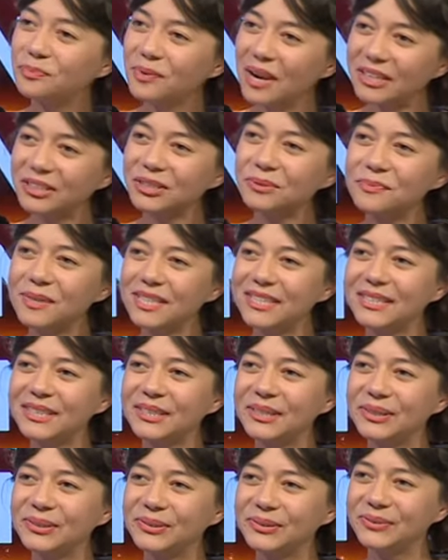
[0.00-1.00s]
a, pleasure a, pleasure meeting
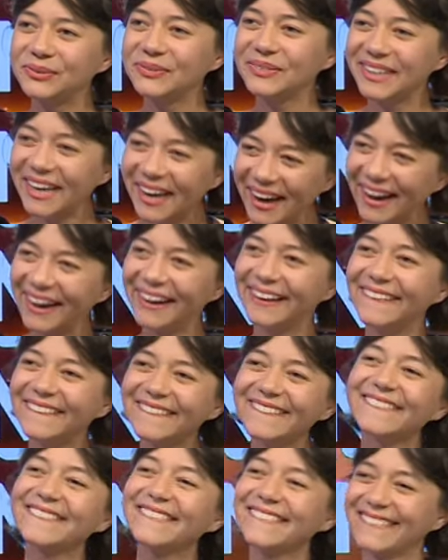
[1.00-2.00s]
you. Yeah. It was a
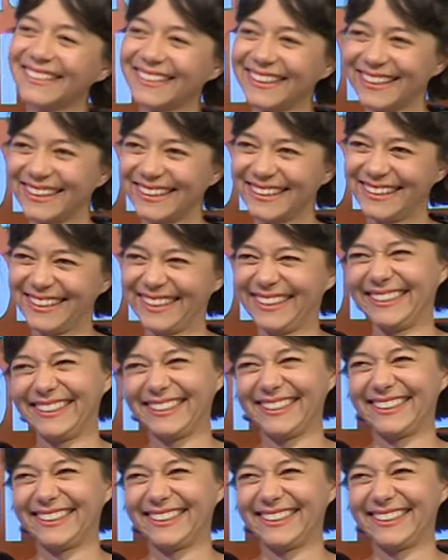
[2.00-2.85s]
pleasure to have you here, and I